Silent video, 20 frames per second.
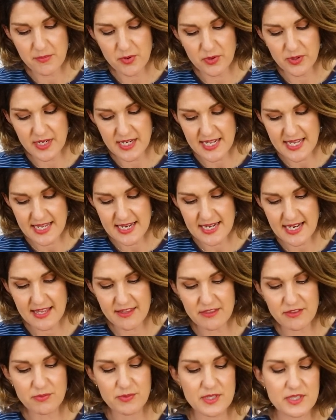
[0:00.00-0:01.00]
more knee
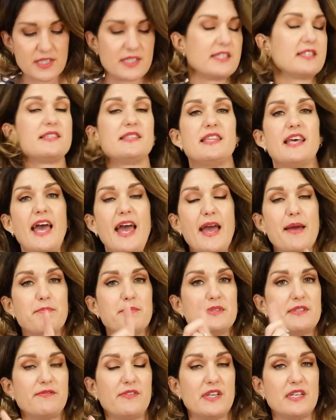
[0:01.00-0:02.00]
length, which is the
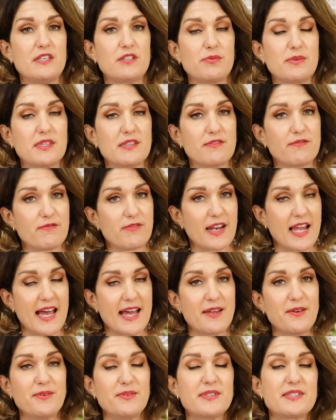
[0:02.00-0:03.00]
hems finished with a
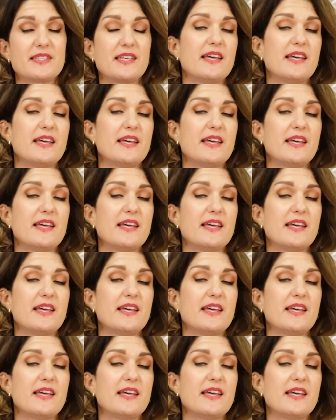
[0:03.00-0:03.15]
flounce.